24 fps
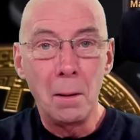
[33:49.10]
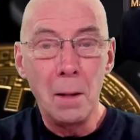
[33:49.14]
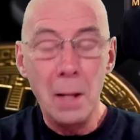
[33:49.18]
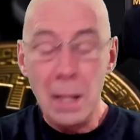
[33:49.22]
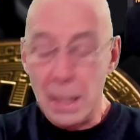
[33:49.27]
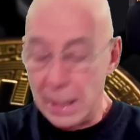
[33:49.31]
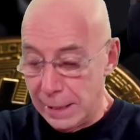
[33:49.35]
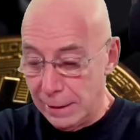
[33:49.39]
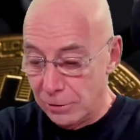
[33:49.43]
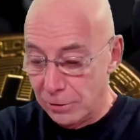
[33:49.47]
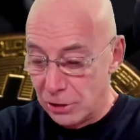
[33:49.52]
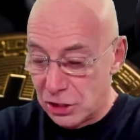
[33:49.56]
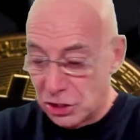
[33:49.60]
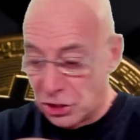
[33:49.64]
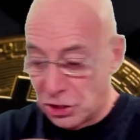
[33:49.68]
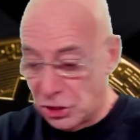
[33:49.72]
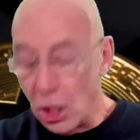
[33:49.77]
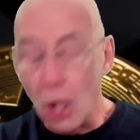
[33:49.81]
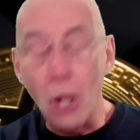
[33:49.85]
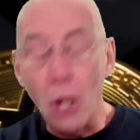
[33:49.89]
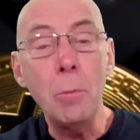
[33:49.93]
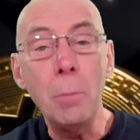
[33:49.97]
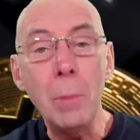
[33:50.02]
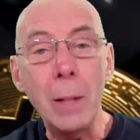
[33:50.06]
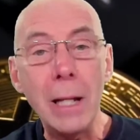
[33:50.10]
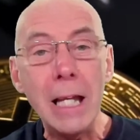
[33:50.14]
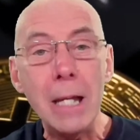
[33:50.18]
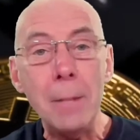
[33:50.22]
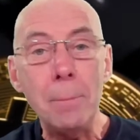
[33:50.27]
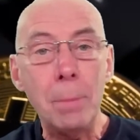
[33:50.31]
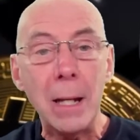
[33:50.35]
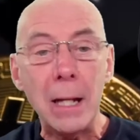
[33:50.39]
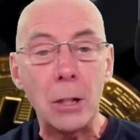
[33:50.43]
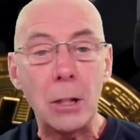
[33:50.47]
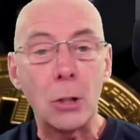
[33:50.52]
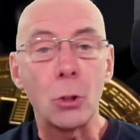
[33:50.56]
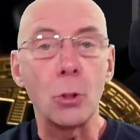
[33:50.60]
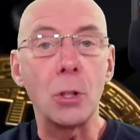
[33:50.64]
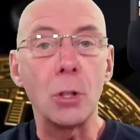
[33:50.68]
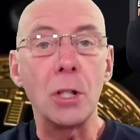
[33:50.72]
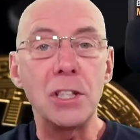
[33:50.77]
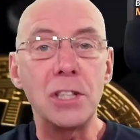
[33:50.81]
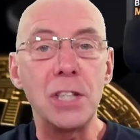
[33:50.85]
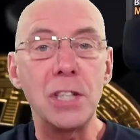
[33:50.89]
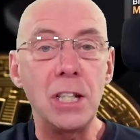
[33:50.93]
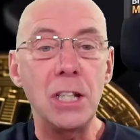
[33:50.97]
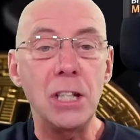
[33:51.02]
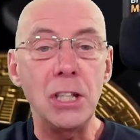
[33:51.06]
There are so many
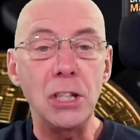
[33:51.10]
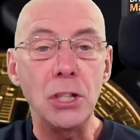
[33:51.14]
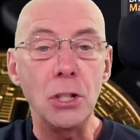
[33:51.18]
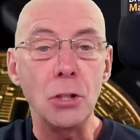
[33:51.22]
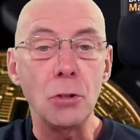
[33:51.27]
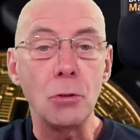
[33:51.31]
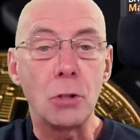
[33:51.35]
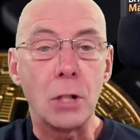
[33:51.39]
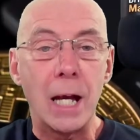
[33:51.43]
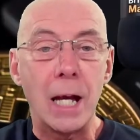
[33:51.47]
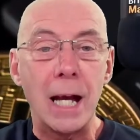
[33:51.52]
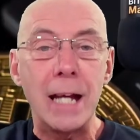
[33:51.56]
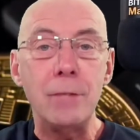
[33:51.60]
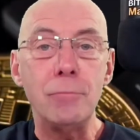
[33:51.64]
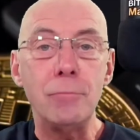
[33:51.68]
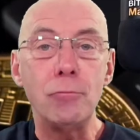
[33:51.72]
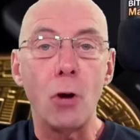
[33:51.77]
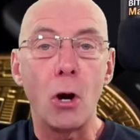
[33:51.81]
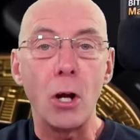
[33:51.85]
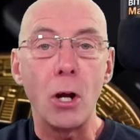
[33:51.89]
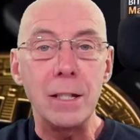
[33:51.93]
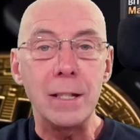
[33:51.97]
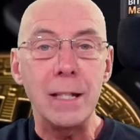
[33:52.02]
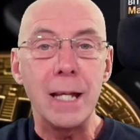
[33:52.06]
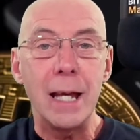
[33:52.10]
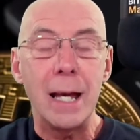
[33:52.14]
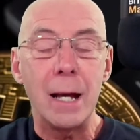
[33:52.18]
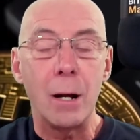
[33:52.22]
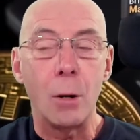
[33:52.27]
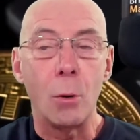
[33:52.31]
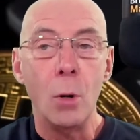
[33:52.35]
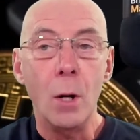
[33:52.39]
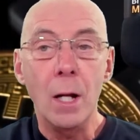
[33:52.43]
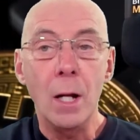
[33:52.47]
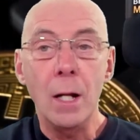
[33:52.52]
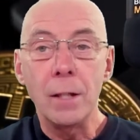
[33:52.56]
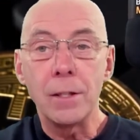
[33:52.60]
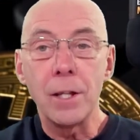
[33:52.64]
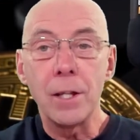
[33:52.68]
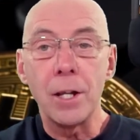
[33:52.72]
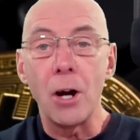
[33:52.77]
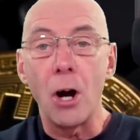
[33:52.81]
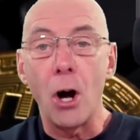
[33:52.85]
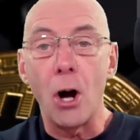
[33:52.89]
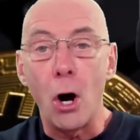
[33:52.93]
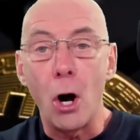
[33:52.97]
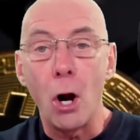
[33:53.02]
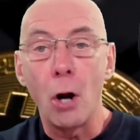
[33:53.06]
Bitcoiners in the UK right now that
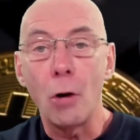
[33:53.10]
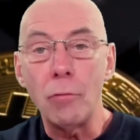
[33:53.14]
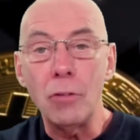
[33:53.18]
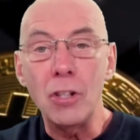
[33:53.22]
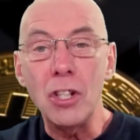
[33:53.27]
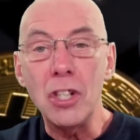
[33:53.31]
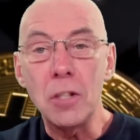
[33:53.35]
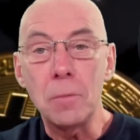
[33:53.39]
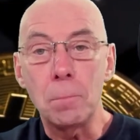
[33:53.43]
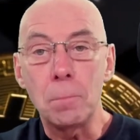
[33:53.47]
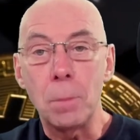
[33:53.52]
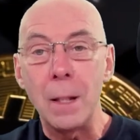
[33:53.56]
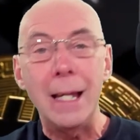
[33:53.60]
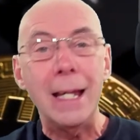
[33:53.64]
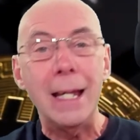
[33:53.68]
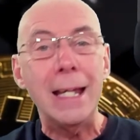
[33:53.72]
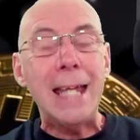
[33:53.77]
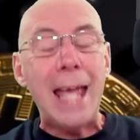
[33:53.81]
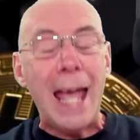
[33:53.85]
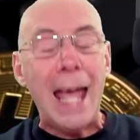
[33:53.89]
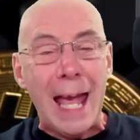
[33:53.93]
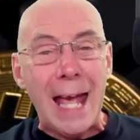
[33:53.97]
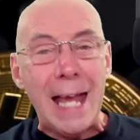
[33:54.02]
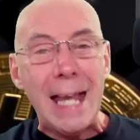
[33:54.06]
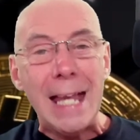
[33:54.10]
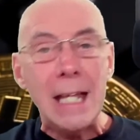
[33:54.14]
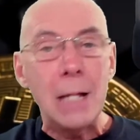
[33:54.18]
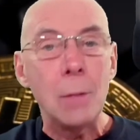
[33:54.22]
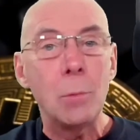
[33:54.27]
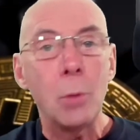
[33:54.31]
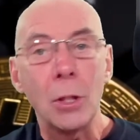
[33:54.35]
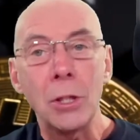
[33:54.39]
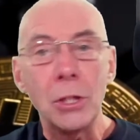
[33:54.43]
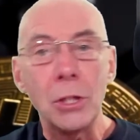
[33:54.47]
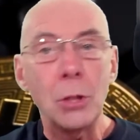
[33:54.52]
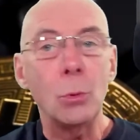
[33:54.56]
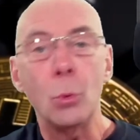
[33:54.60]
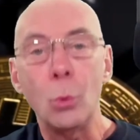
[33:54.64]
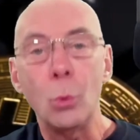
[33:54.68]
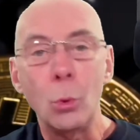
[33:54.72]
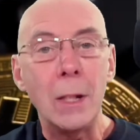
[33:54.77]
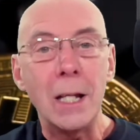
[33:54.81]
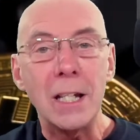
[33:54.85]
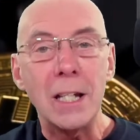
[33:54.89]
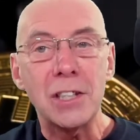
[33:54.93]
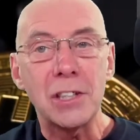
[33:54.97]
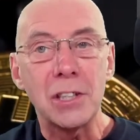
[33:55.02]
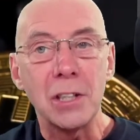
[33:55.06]
are orange pilling anyone that will
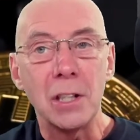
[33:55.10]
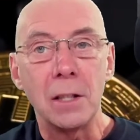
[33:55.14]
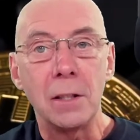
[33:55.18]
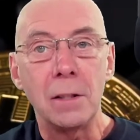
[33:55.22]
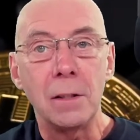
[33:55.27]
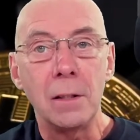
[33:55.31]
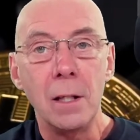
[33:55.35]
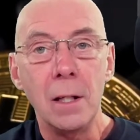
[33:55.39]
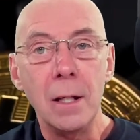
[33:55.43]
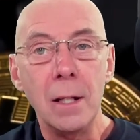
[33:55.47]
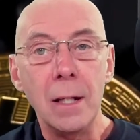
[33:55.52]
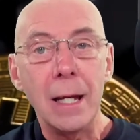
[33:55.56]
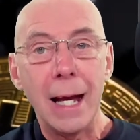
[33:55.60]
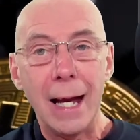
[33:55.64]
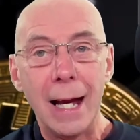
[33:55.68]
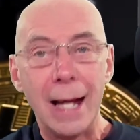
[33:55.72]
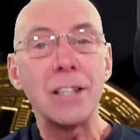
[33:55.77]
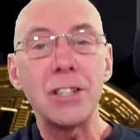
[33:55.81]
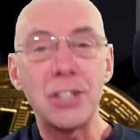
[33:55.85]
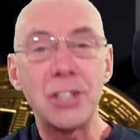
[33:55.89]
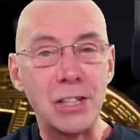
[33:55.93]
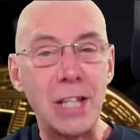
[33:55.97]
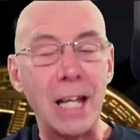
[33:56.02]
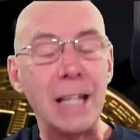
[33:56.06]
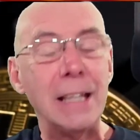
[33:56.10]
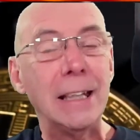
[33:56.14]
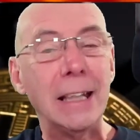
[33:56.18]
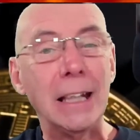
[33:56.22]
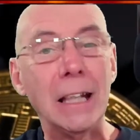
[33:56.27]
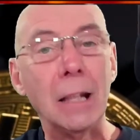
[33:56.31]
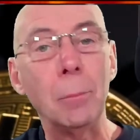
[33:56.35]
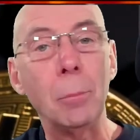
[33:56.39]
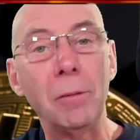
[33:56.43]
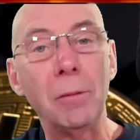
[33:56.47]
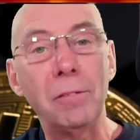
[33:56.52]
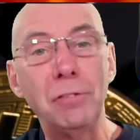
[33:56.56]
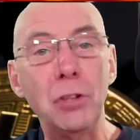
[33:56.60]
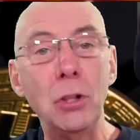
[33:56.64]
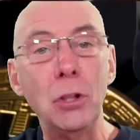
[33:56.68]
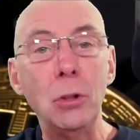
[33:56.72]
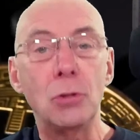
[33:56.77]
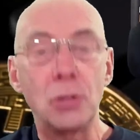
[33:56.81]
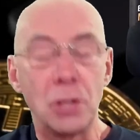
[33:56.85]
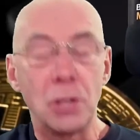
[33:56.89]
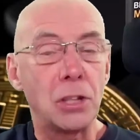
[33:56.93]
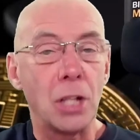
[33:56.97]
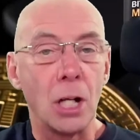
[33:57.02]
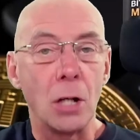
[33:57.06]
listen and sending them a few
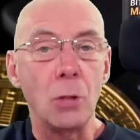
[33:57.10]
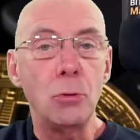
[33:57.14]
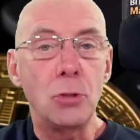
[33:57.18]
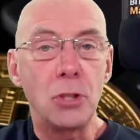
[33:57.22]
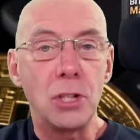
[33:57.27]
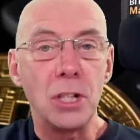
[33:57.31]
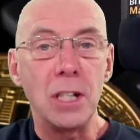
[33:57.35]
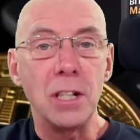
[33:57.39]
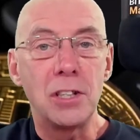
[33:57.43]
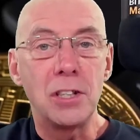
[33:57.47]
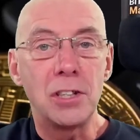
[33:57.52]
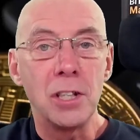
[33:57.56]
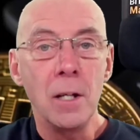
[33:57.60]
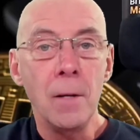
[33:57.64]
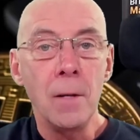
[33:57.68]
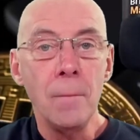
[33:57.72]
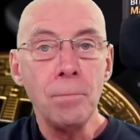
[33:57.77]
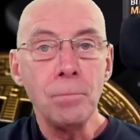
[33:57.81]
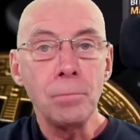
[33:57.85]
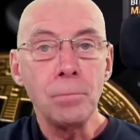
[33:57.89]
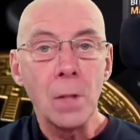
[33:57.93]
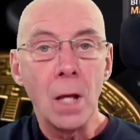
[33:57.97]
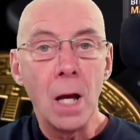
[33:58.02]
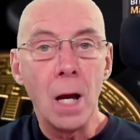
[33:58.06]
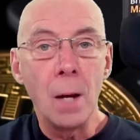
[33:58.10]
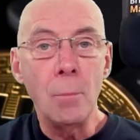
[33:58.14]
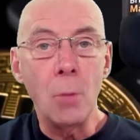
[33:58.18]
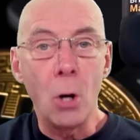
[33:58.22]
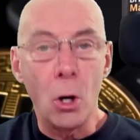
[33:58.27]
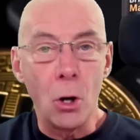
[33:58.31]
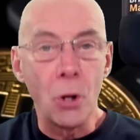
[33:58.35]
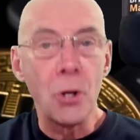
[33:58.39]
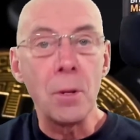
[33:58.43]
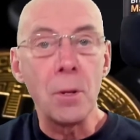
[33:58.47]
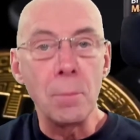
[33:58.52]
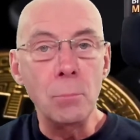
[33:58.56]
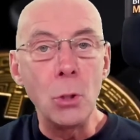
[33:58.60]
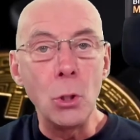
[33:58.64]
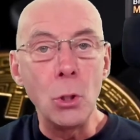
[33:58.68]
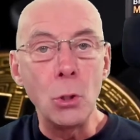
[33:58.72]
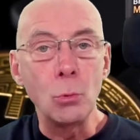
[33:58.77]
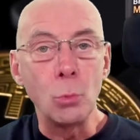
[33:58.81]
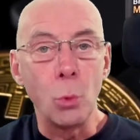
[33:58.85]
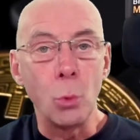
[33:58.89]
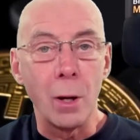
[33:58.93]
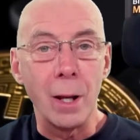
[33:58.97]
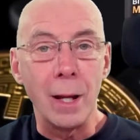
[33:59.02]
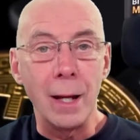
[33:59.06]
Satoshis on a Moon
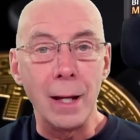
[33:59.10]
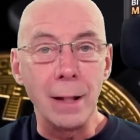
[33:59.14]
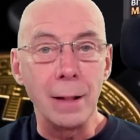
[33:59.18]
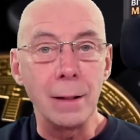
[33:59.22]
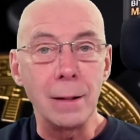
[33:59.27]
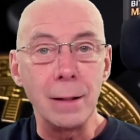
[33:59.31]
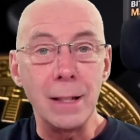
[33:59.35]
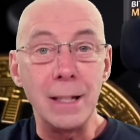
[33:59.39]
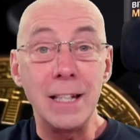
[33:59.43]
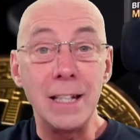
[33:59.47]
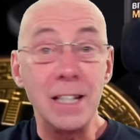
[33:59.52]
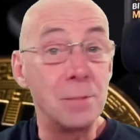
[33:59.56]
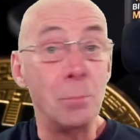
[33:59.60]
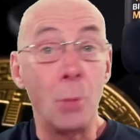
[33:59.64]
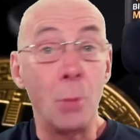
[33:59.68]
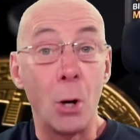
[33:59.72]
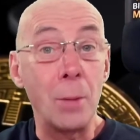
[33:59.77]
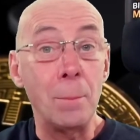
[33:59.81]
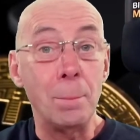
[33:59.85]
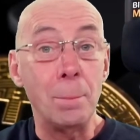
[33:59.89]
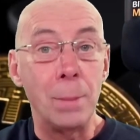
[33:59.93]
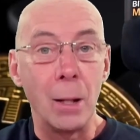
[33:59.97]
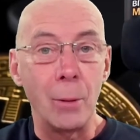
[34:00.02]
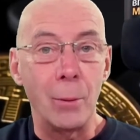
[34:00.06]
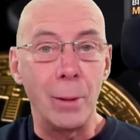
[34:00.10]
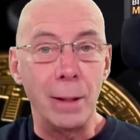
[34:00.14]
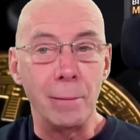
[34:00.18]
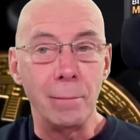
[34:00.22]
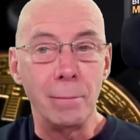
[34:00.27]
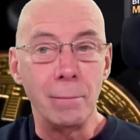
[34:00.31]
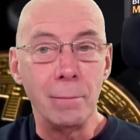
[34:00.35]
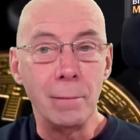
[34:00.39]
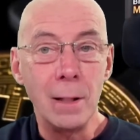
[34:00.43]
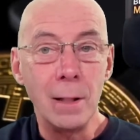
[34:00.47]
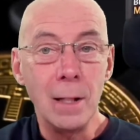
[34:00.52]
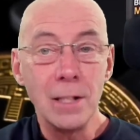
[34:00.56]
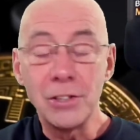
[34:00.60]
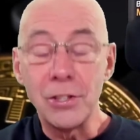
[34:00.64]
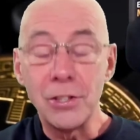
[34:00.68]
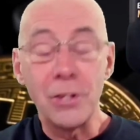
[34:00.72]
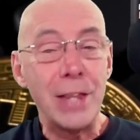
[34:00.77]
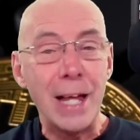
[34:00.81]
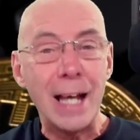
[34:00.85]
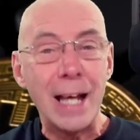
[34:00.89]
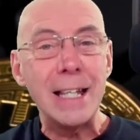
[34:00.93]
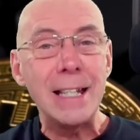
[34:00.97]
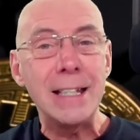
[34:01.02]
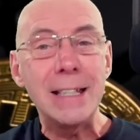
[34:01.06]
wallet. It is mind-blowing. So
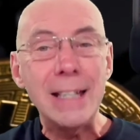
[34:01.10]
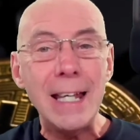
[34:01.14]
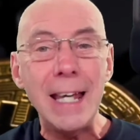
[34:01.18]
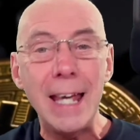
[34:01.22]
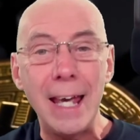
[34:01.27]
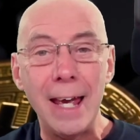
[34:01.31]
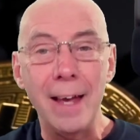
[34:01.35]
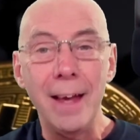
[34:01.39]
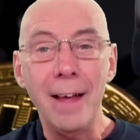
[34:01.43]
that is it.